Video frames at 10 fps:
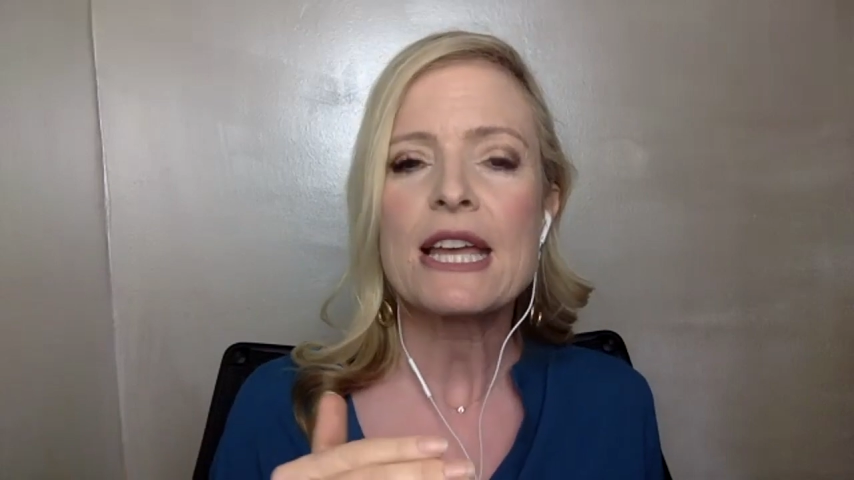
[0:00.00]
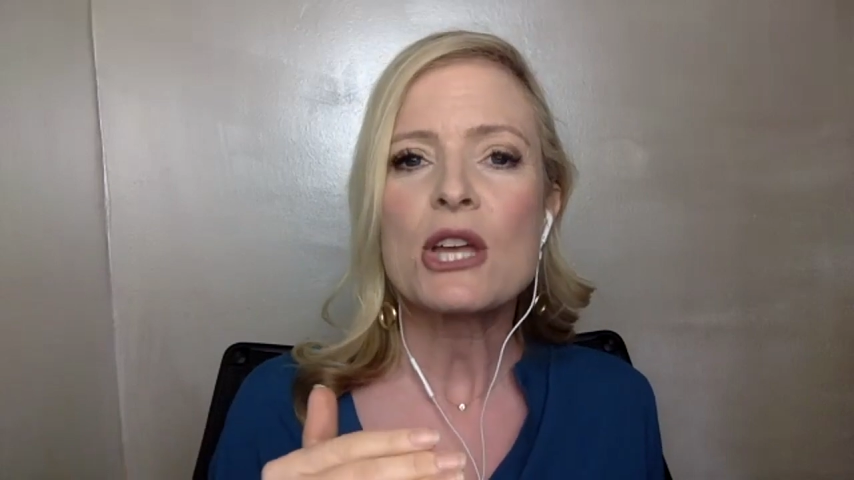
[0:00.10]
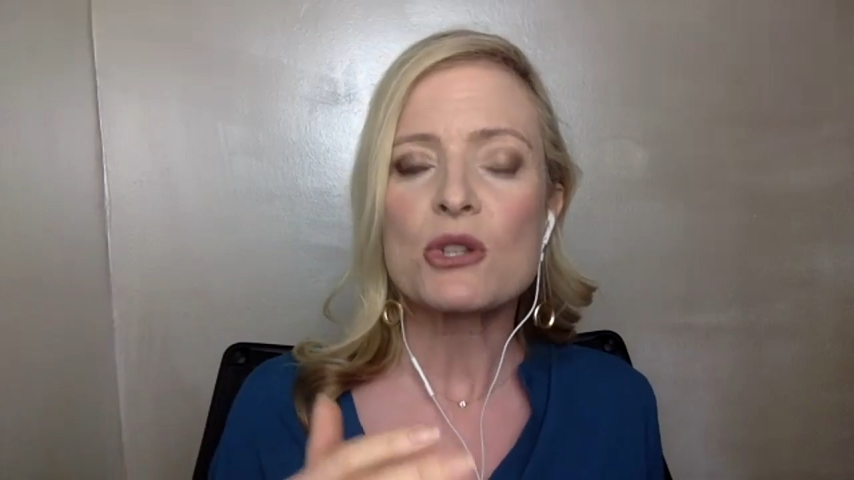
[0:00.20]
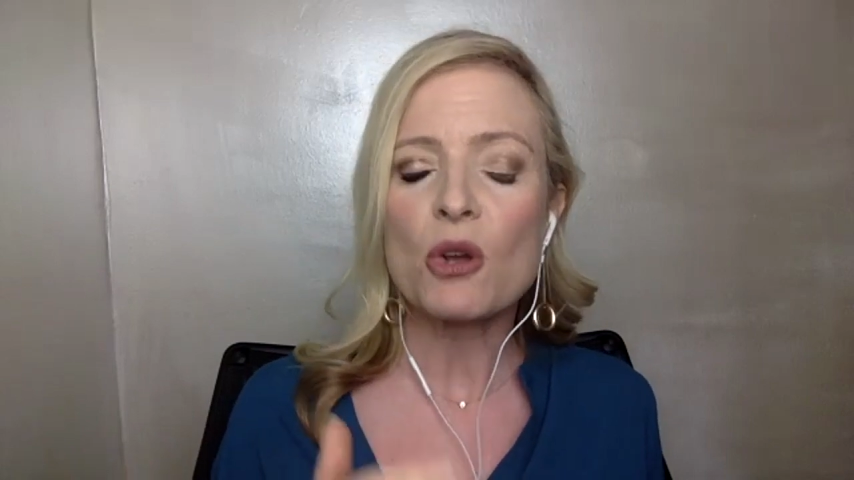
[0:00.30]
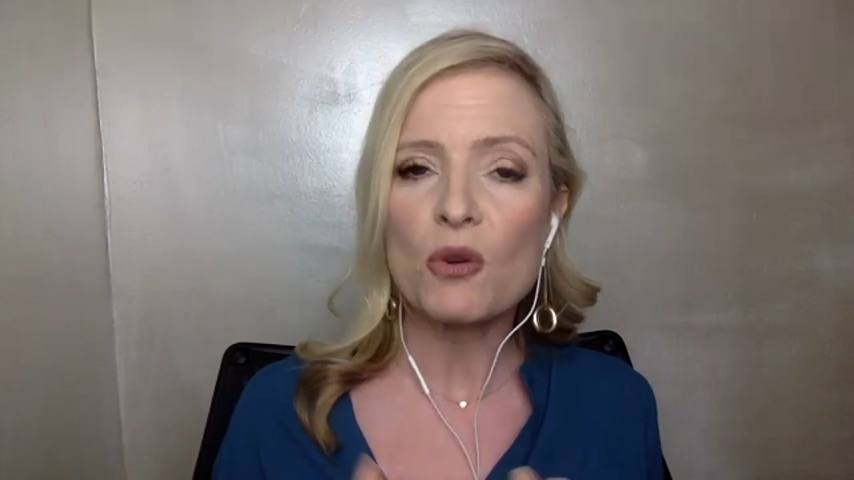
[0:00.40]

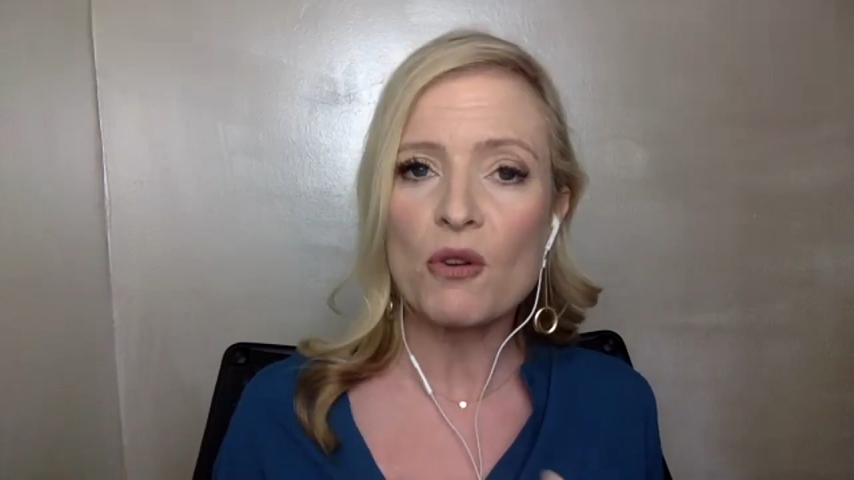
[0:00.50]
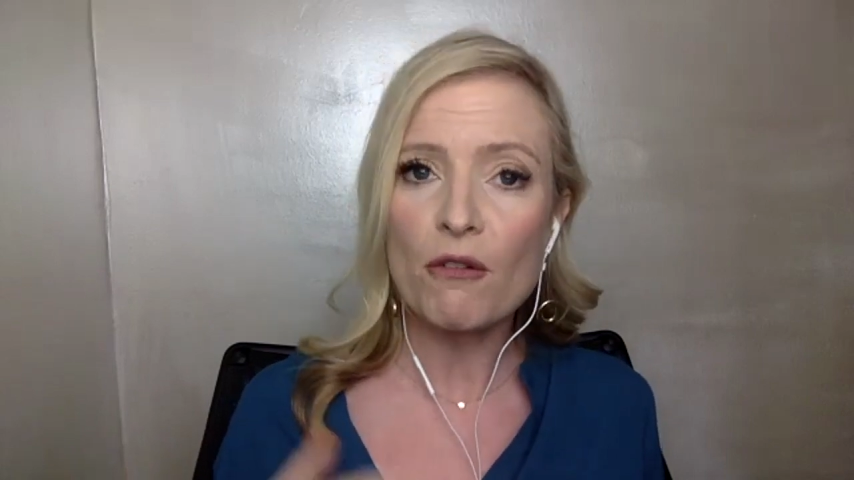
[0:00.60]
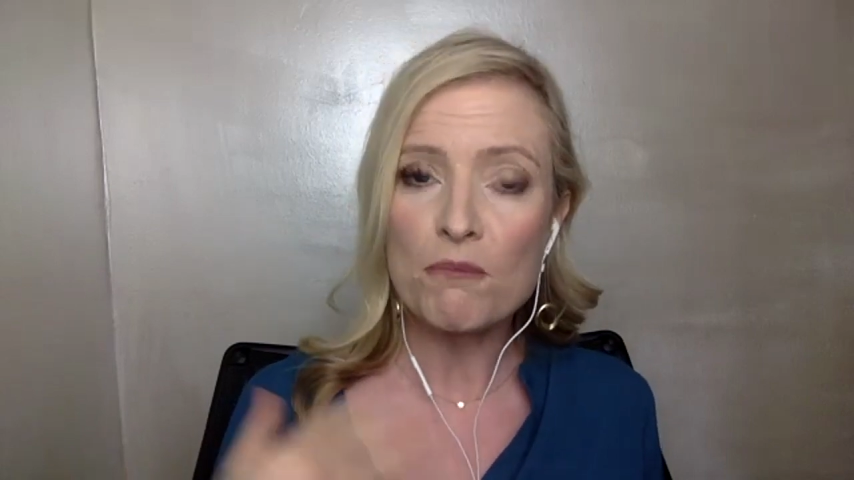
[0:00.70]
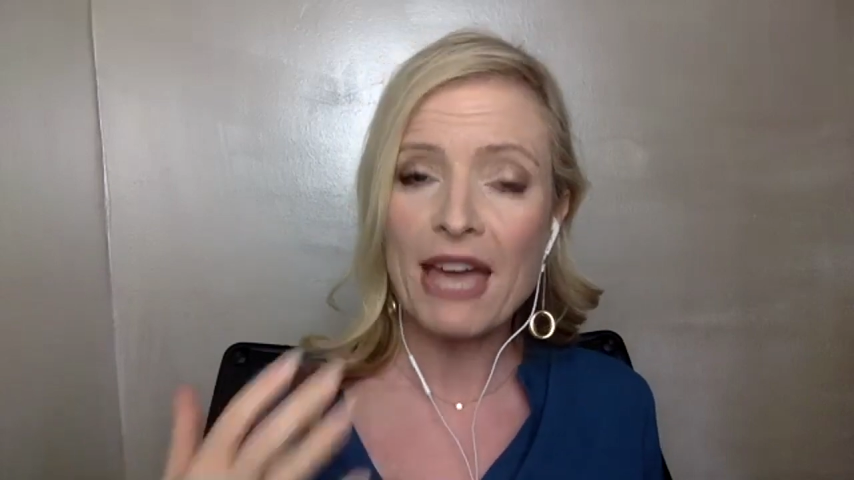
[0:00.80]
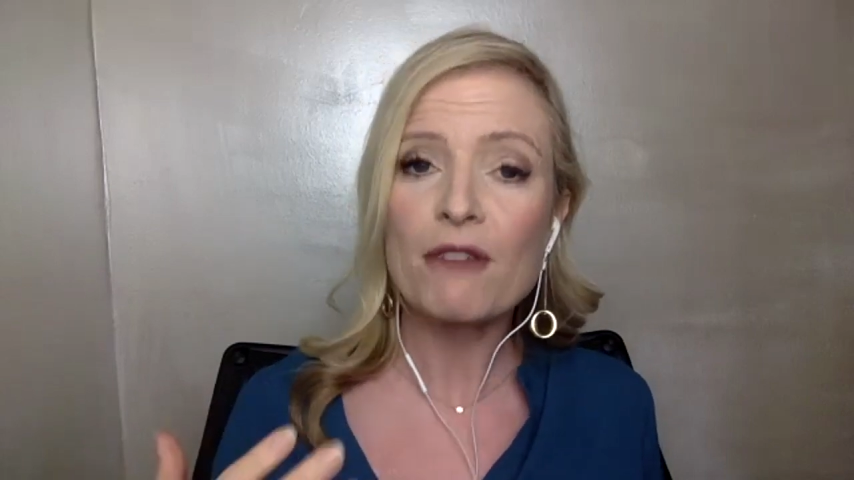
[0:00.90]
So
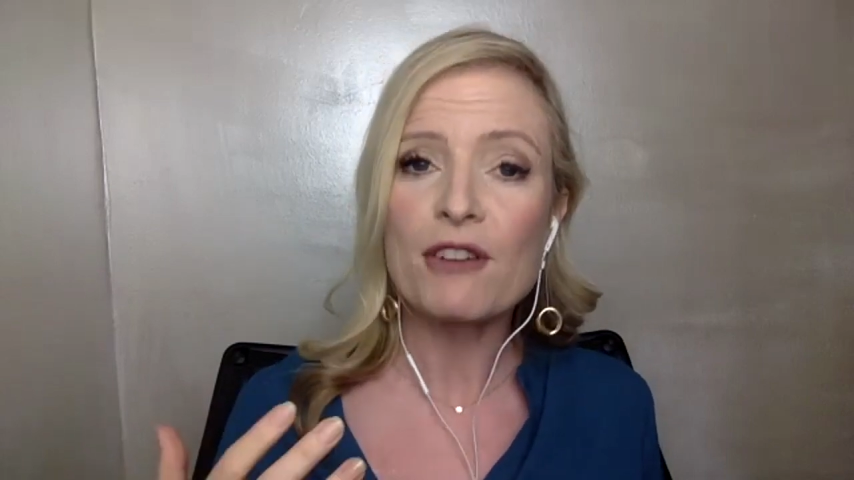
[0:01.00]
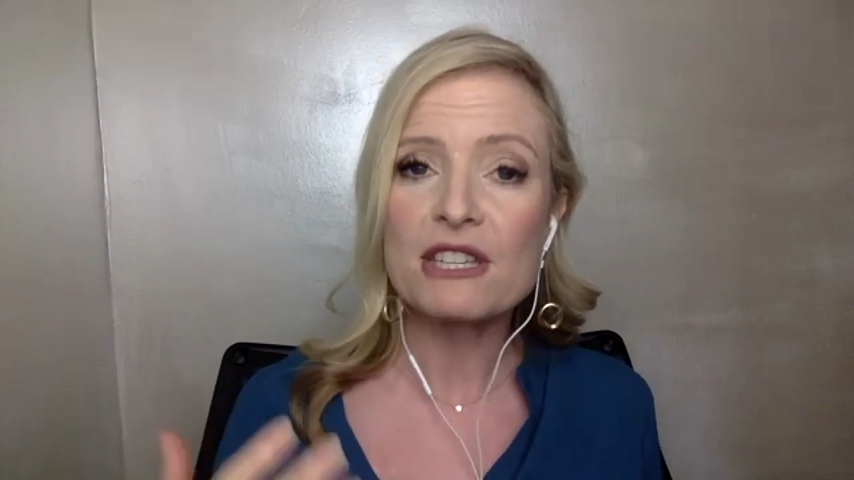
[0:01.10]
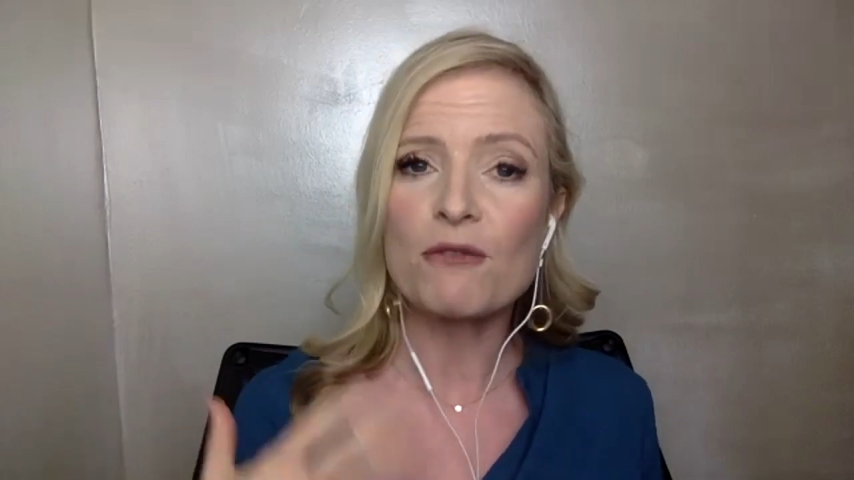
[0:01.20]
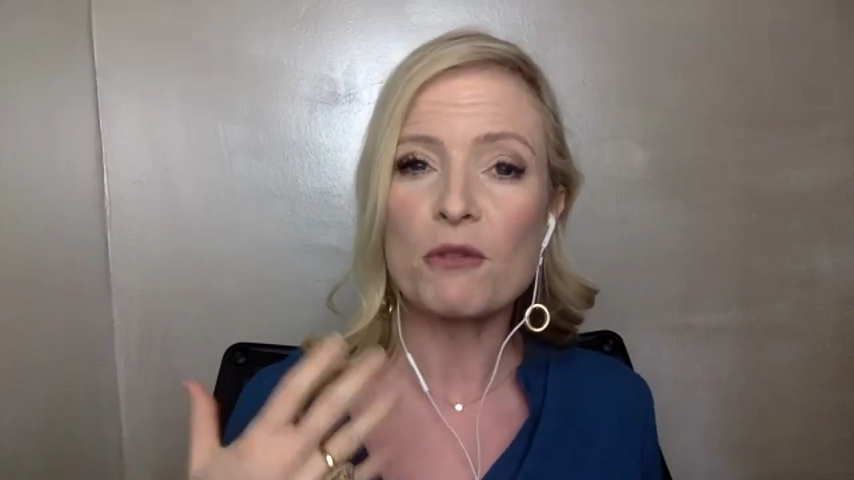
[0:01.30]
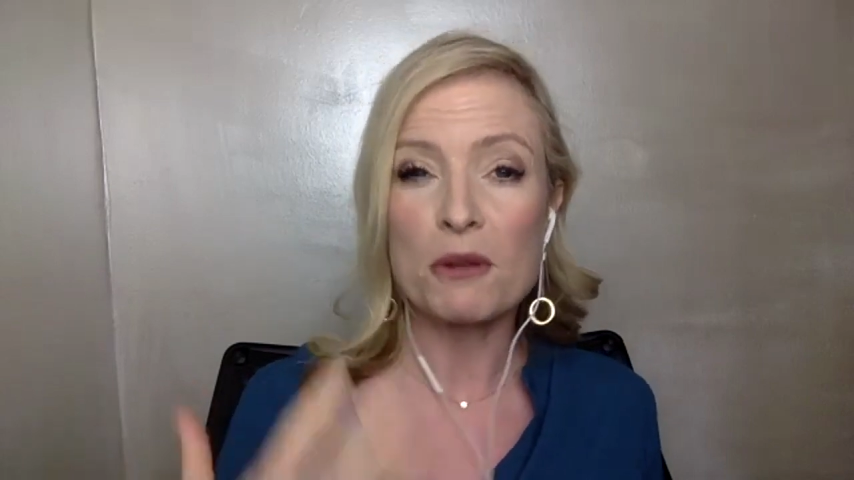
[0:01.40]

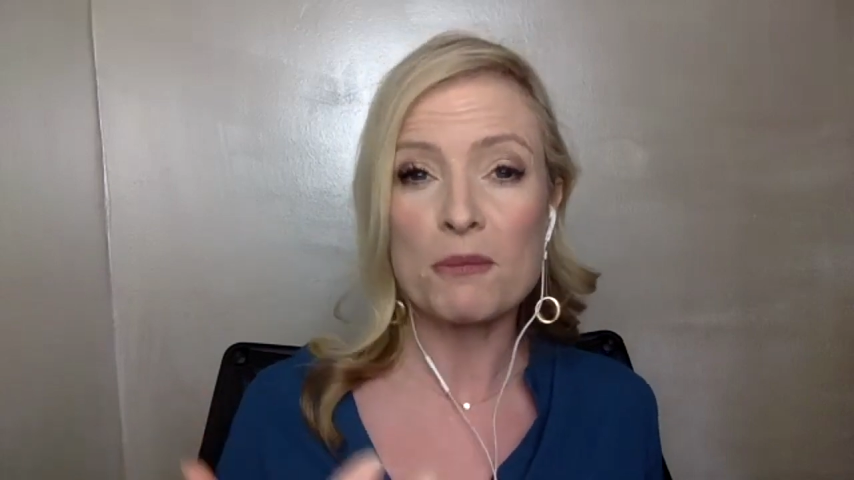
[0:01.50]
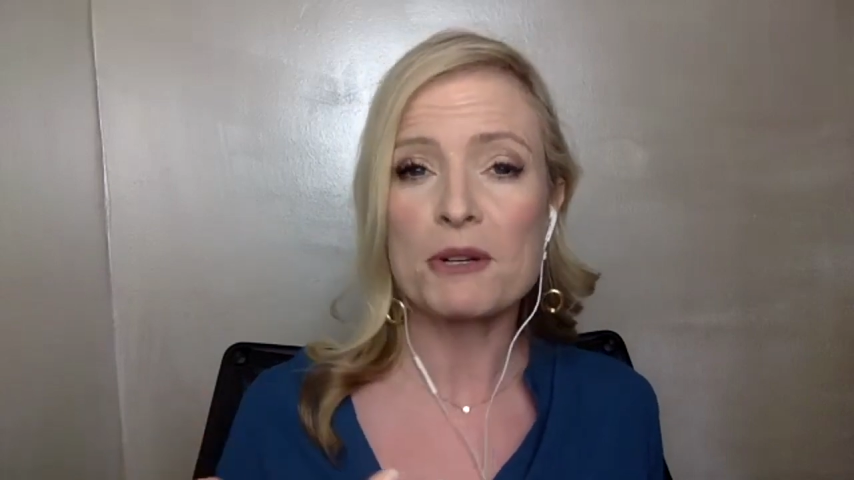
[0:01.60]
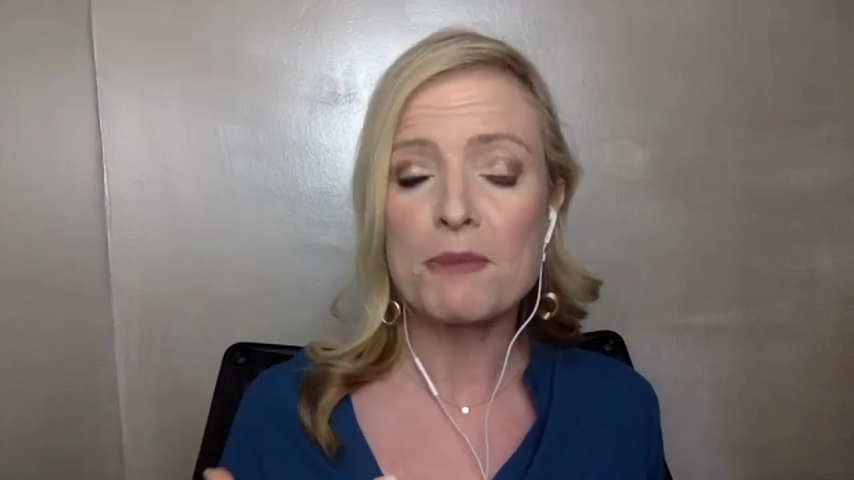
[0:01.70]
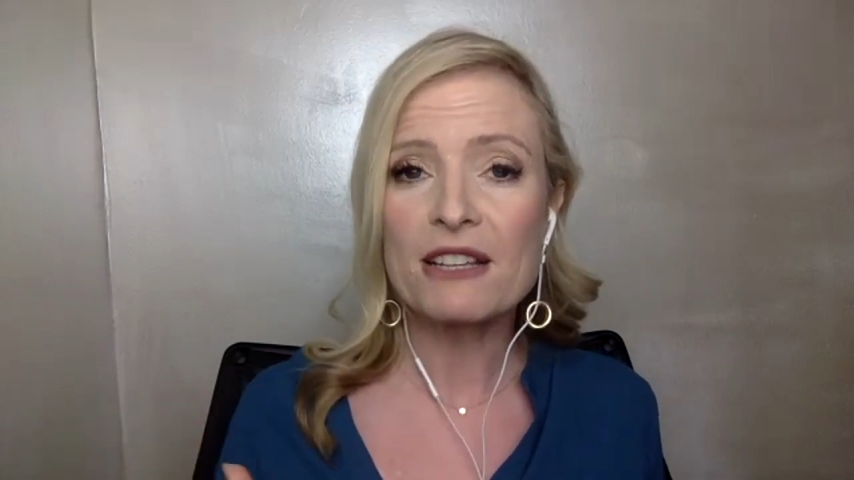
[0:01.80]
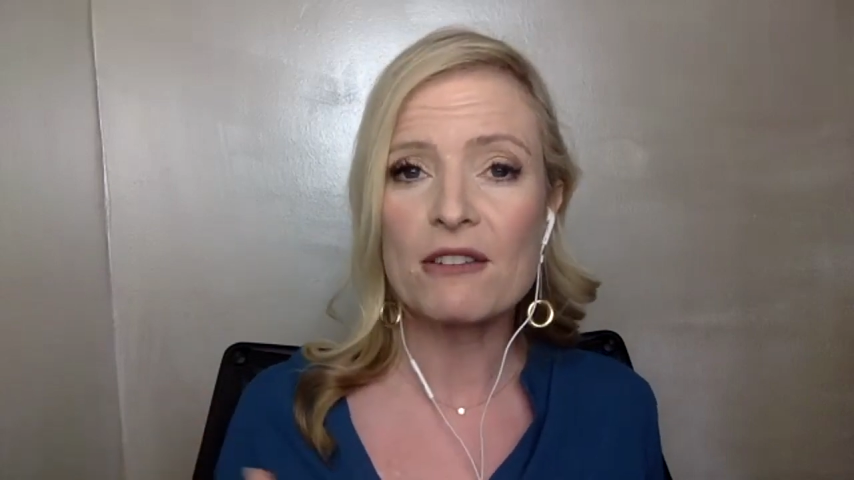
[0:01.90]
manifesting from the
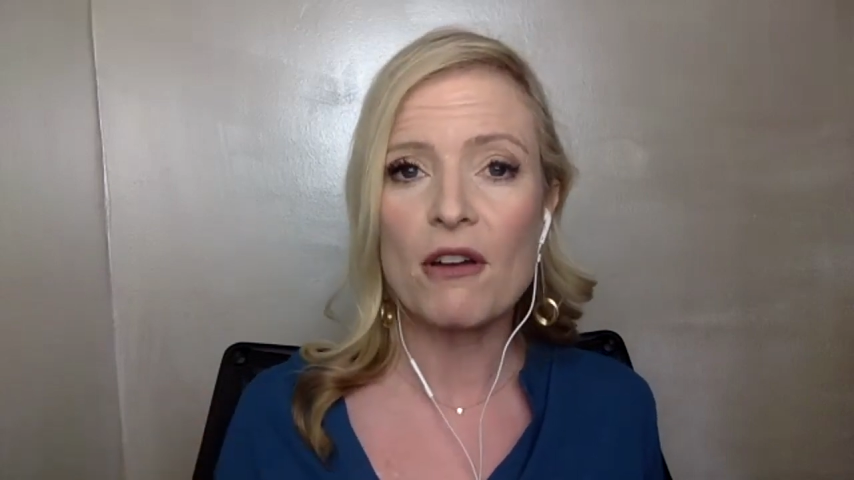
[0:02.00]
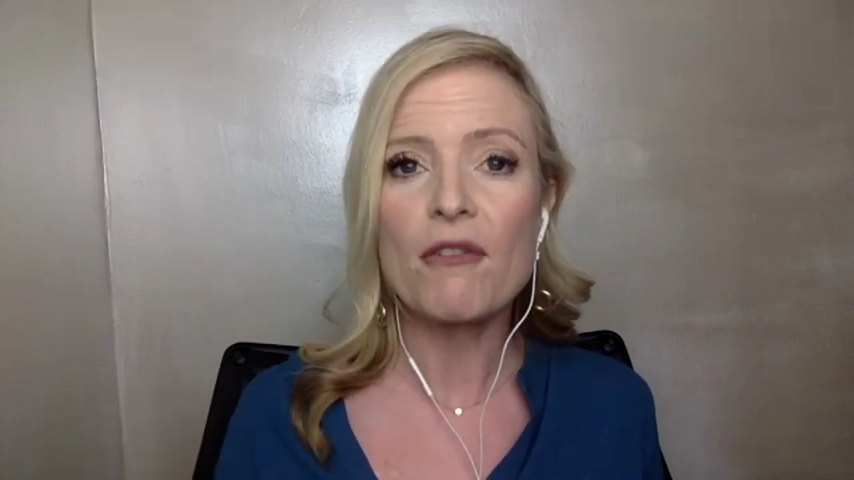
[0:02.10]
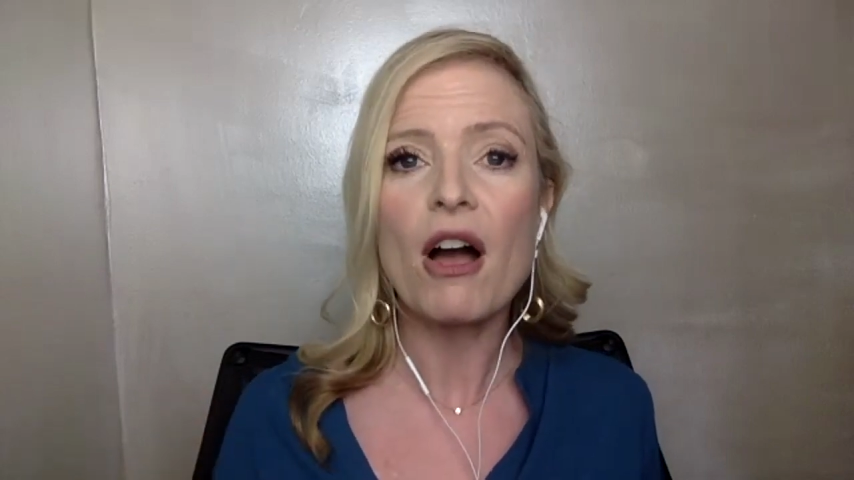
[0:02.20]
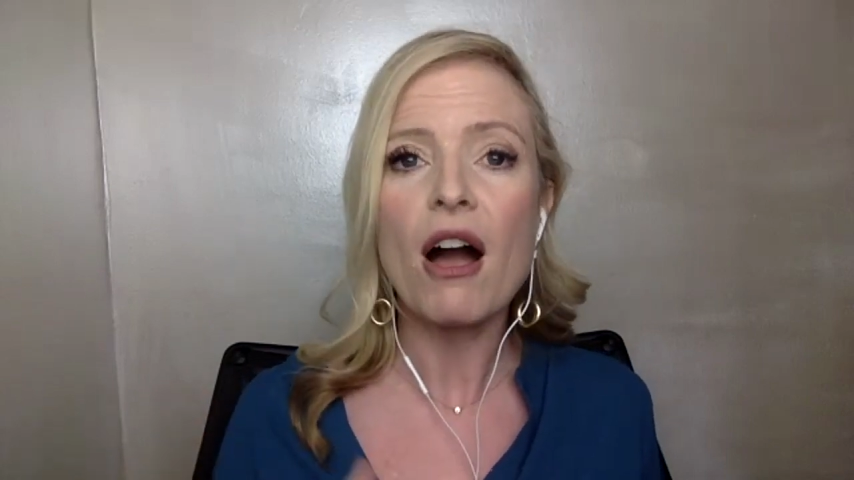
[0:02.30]
perspective of,